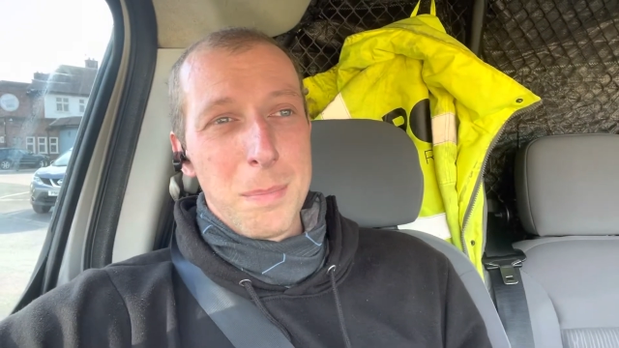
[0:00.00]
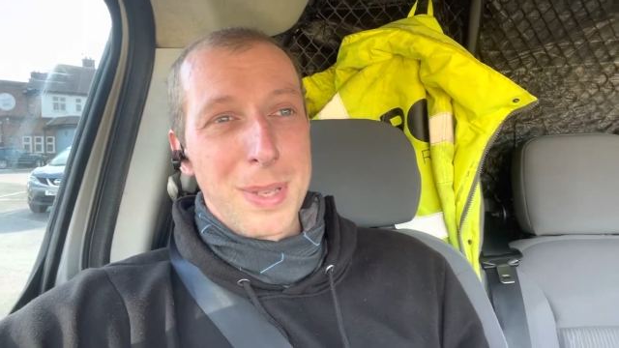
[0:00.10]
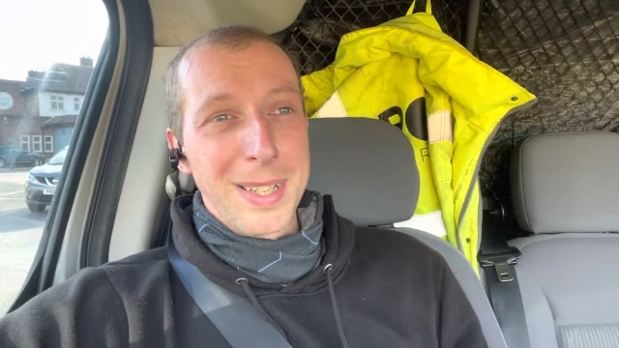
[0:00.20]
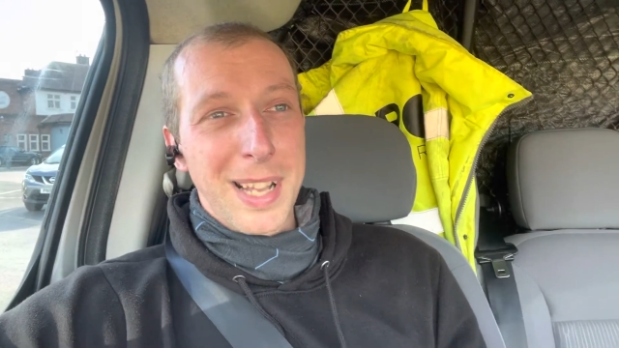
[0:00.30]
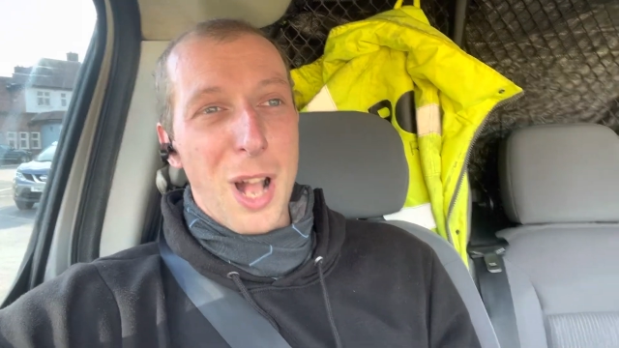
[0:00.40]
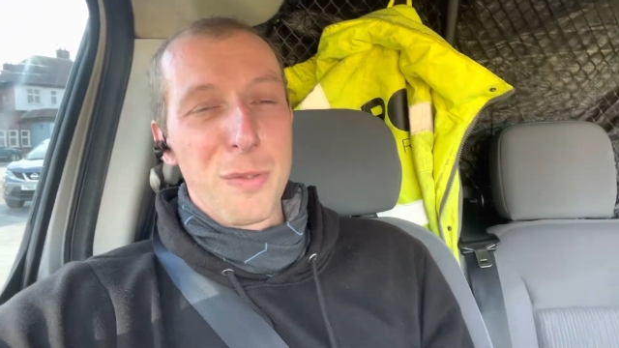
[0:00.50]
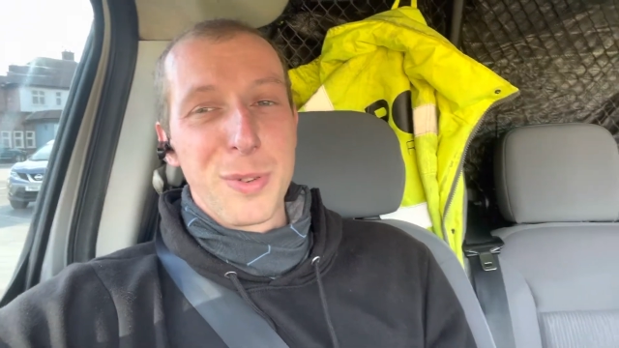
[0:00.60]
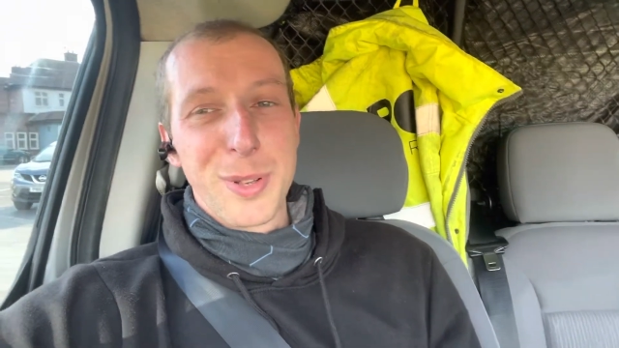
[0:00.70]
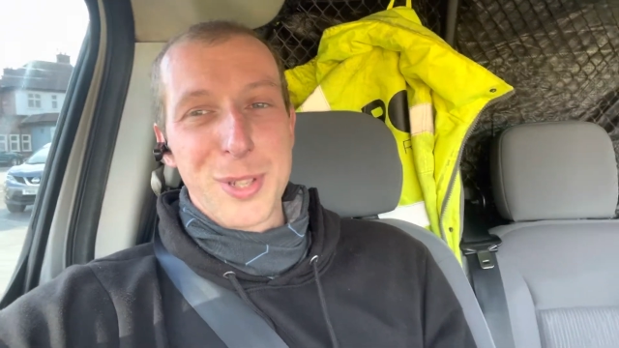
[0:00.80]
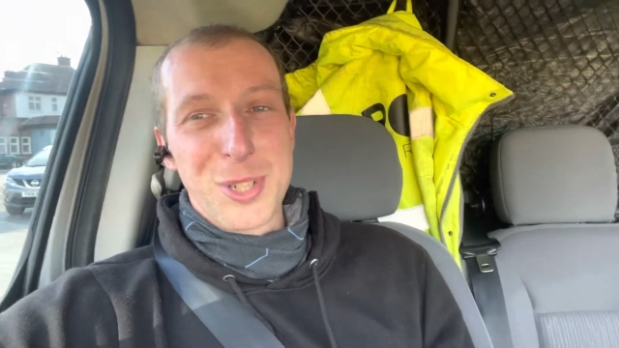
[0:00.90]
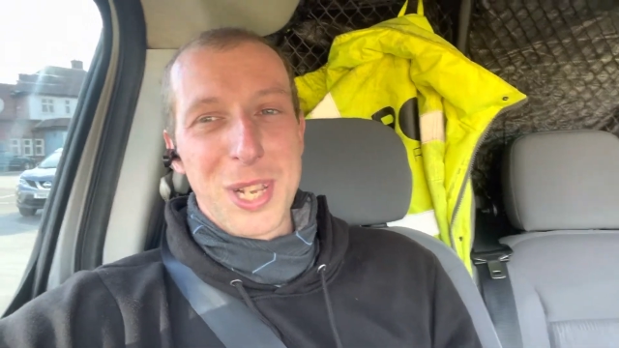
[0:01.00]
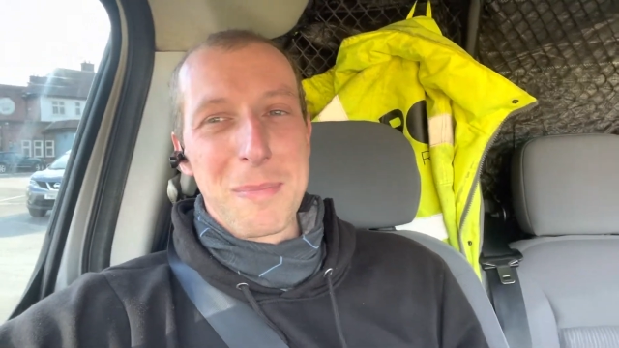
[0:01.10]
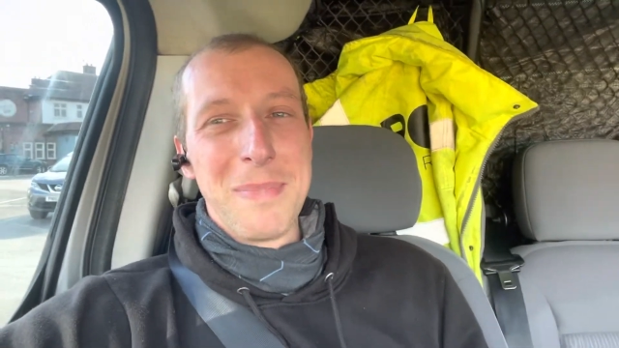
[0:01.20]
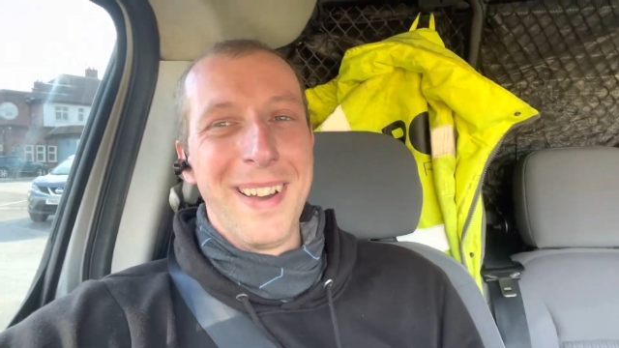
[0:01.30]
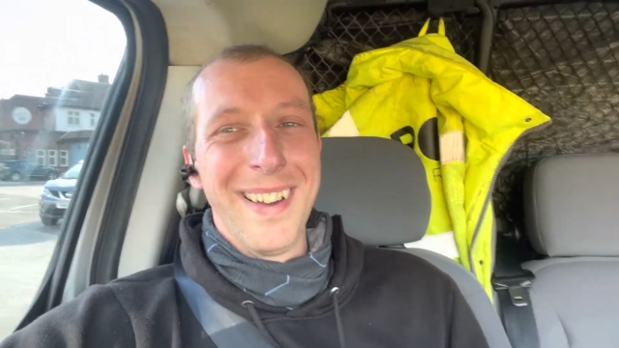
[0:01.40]
Meeting Calvin at the
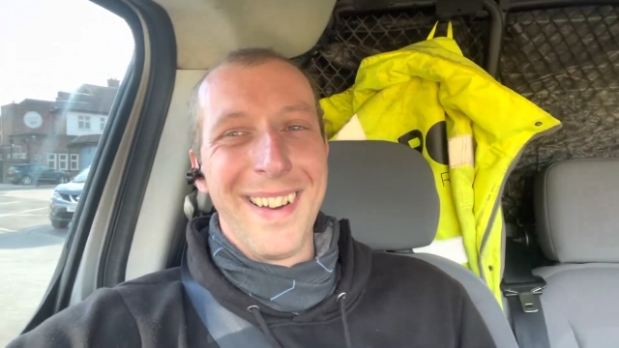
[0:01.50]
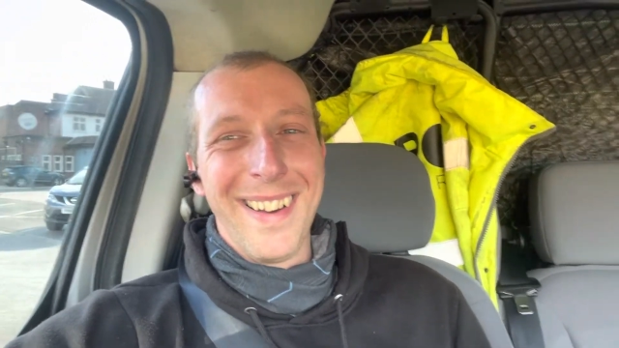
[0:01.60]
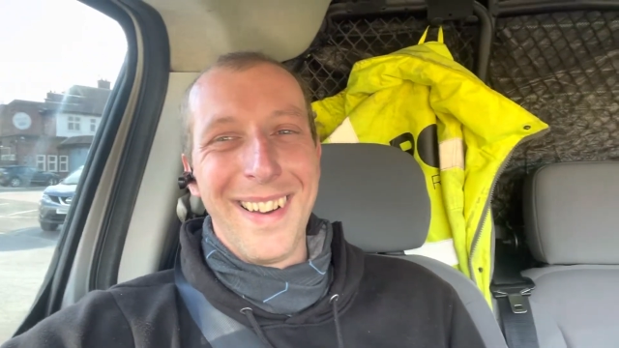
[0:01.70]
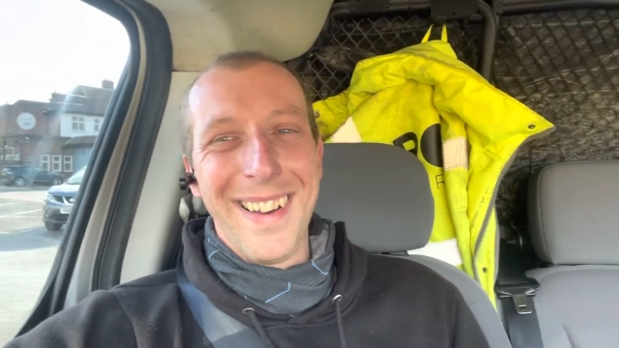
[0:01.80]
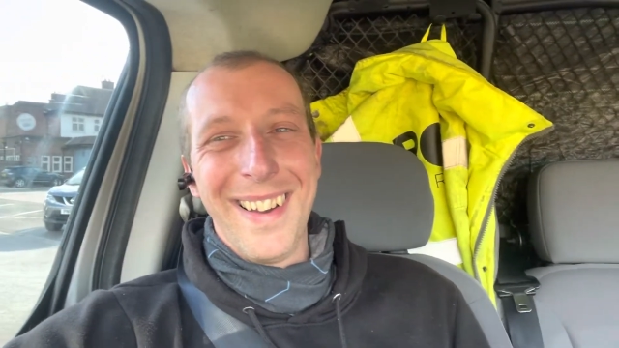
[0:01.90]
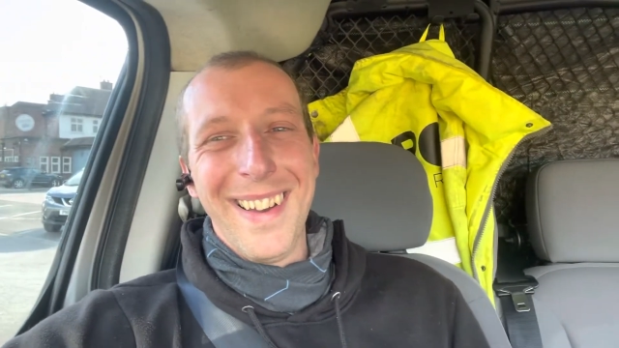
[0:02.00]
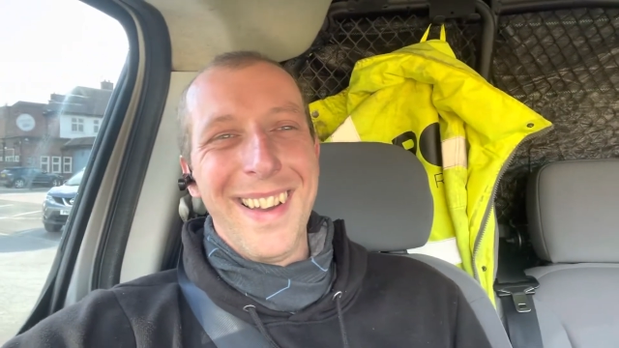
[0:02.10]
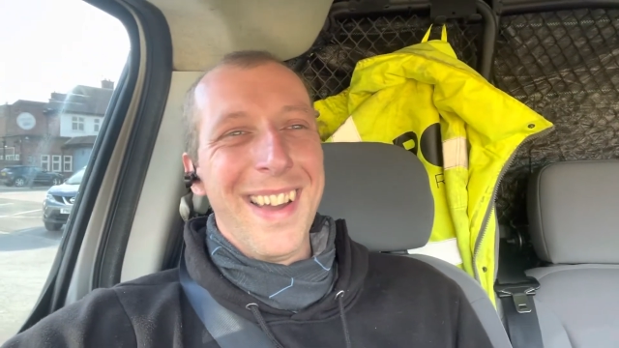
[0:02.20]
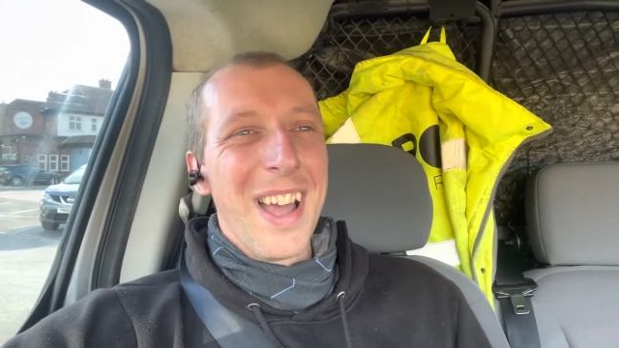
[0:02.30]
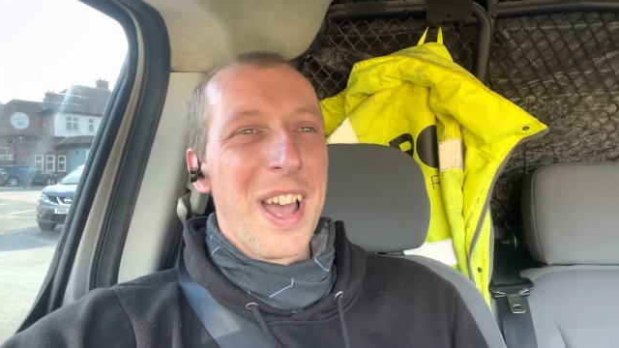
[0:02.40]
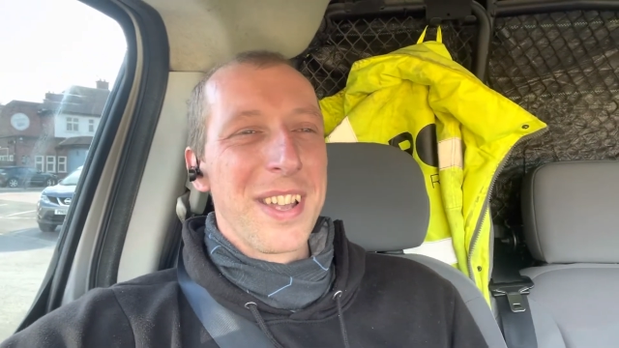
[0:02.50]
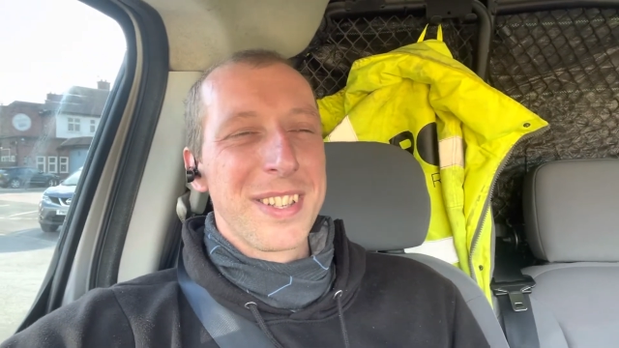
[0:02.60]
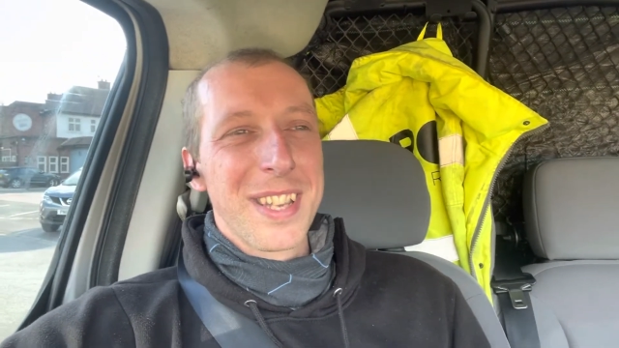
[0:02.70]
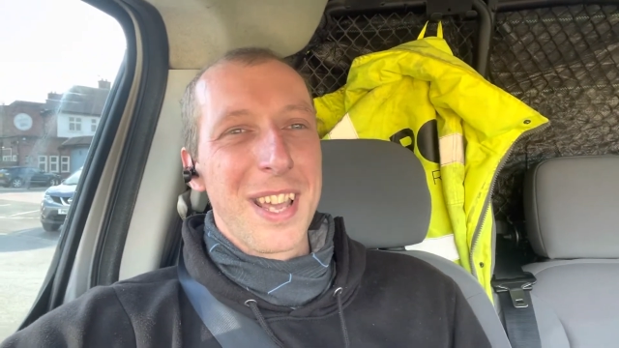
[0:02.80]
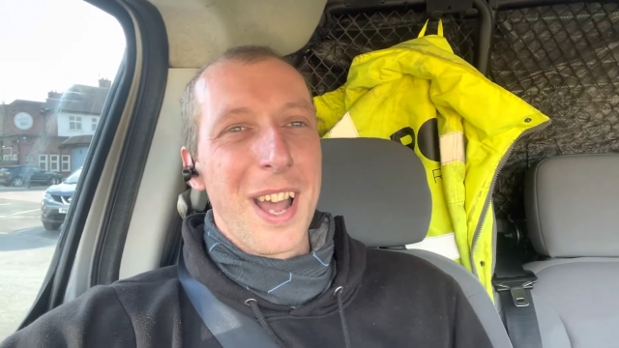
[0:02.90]
gym at
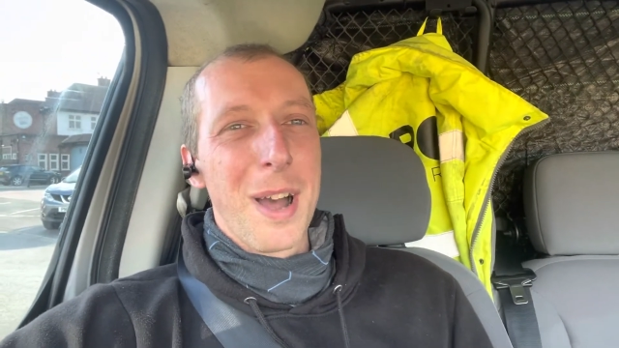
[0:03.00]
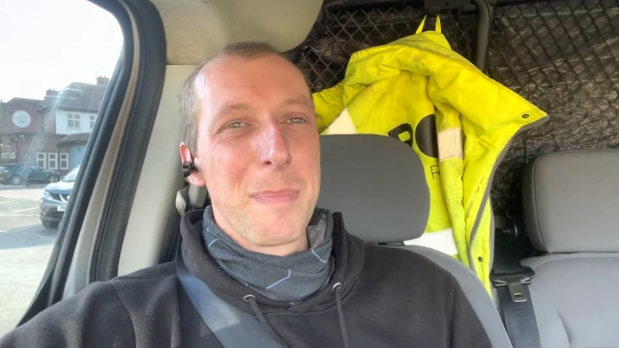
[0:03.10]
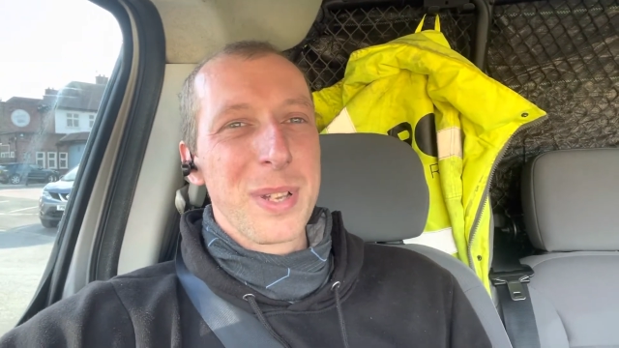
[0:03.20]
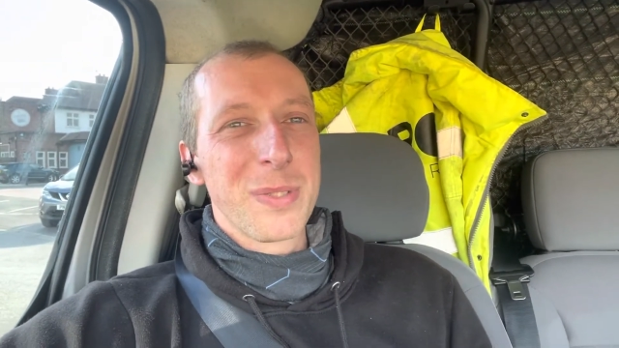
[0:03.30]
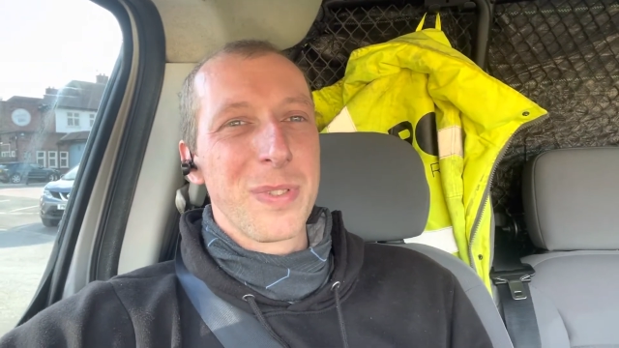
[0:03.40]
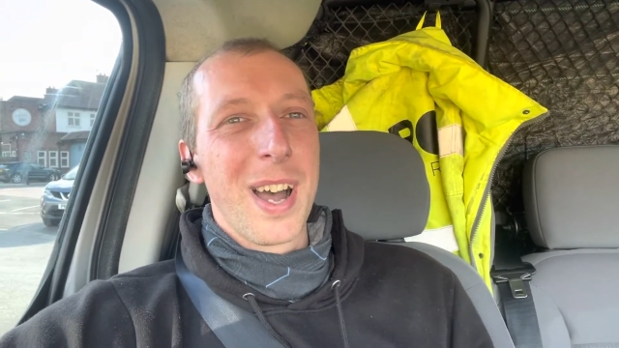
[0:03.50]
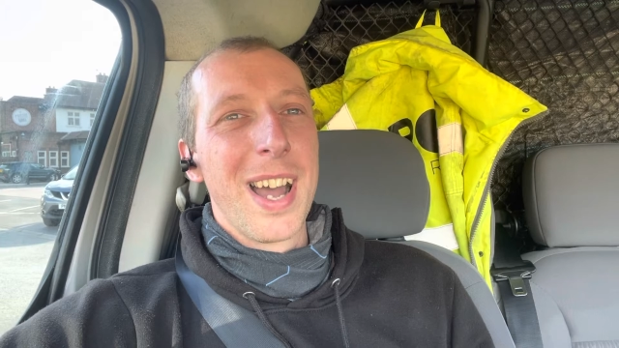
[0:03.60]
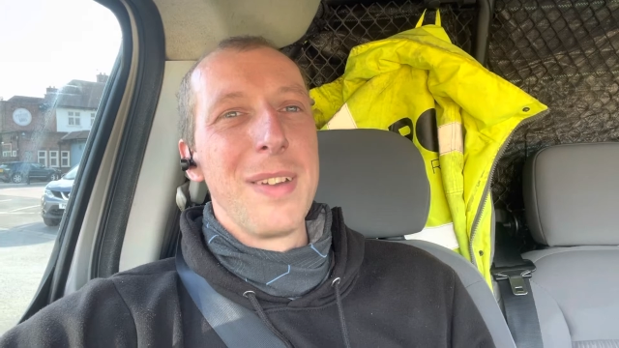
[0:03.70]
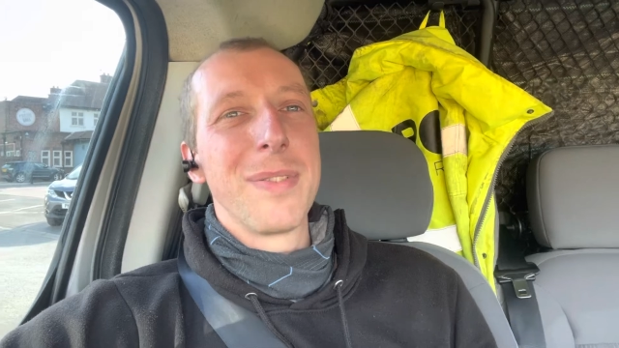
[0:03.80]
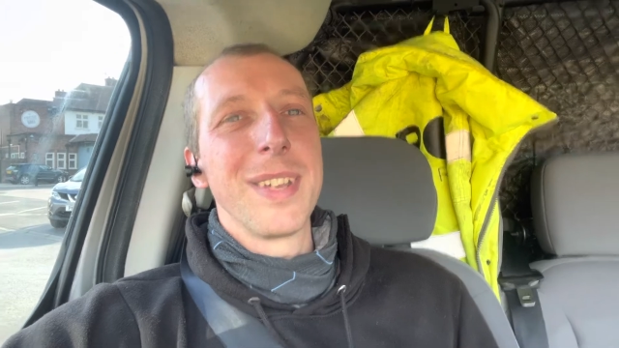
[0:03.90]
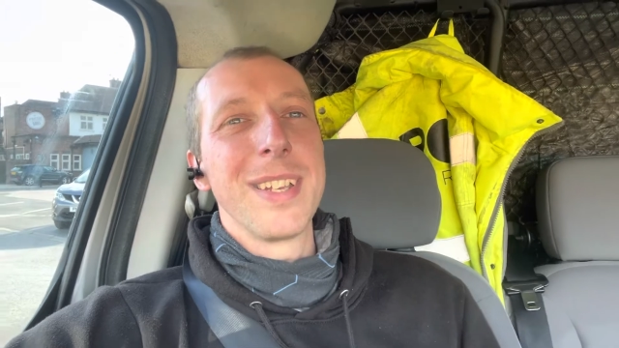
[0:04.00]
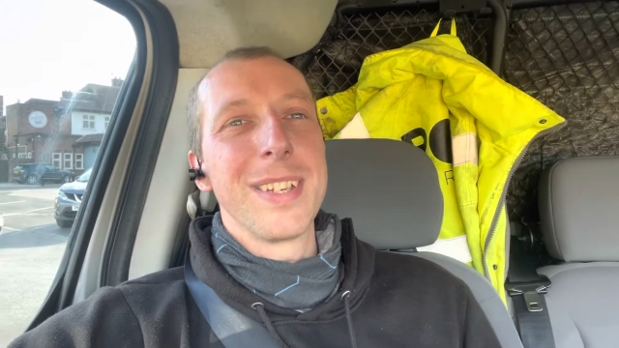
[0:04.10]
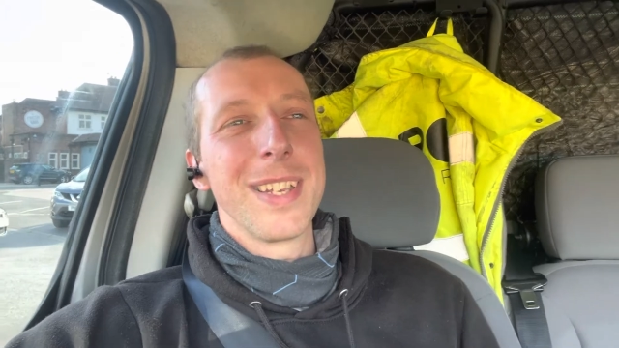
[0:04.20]
5:30.